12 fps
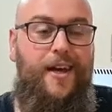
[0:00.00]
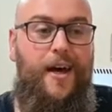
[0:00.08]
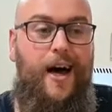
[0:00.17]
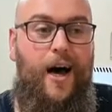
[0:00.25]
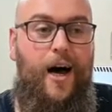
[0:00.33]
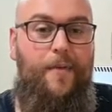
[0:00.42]

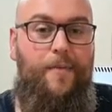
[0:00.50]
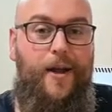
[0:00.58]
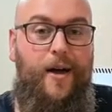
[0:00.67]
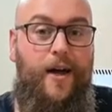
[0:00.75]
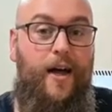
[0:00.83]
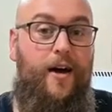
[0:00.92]

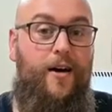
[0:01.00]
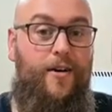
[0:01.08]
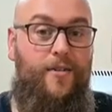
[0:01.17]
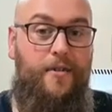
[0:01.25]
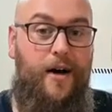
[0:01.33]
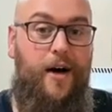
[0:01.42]
Now,
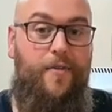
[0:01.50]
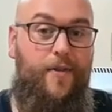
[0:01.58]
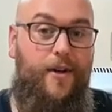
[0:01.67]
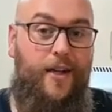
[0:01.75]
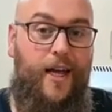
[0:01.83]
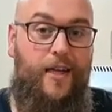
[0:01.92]
our oven
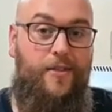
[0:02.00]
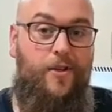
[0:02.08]
and gas